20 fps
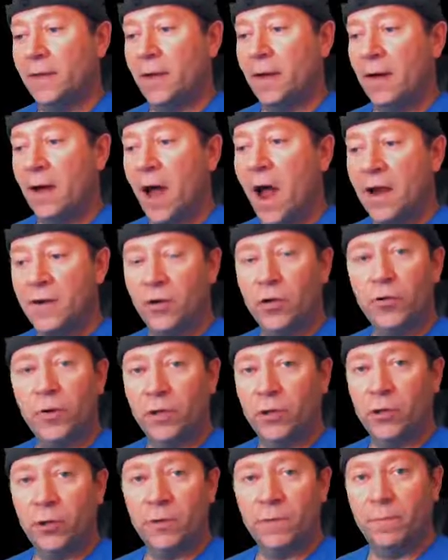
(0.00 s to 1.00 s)
I knew
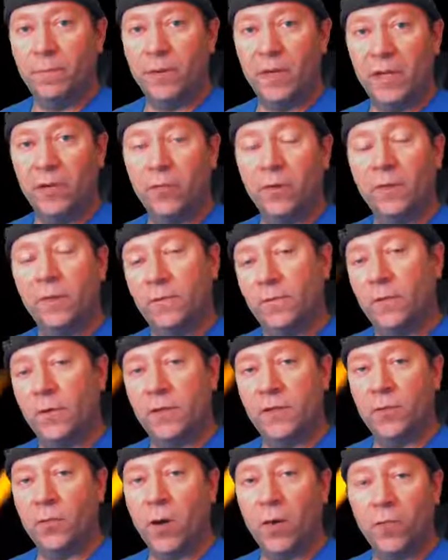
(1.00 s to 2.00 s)
it couldn't be what the
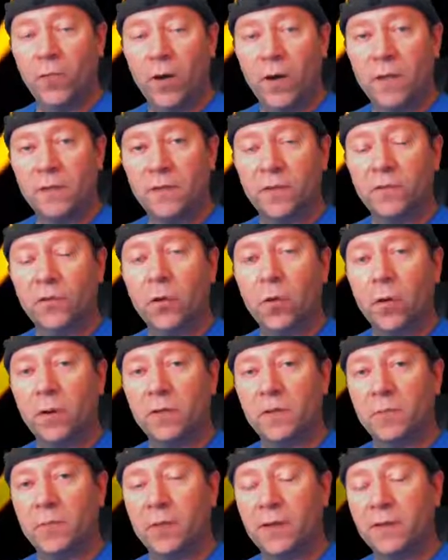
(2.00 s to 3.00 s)
first one was, of
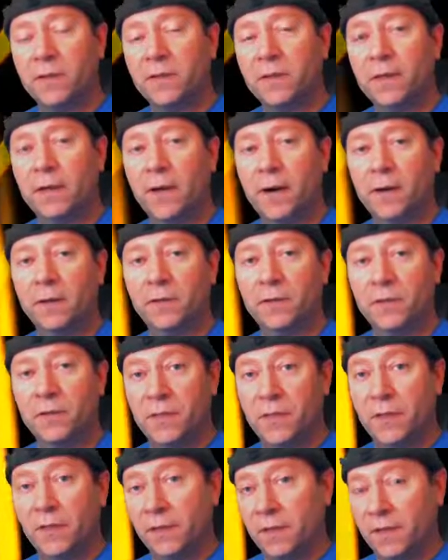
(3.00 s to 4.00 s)
course, because the characters
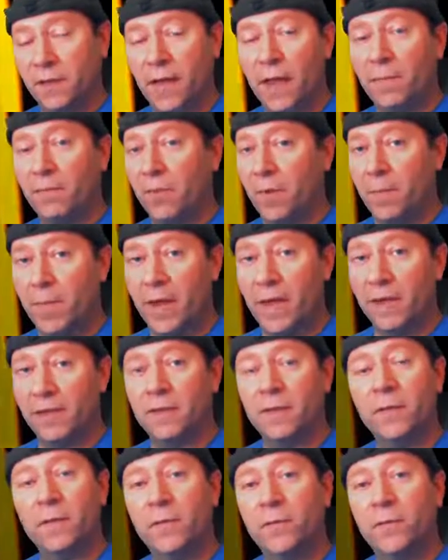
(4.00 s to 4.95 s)
did escape the maze in the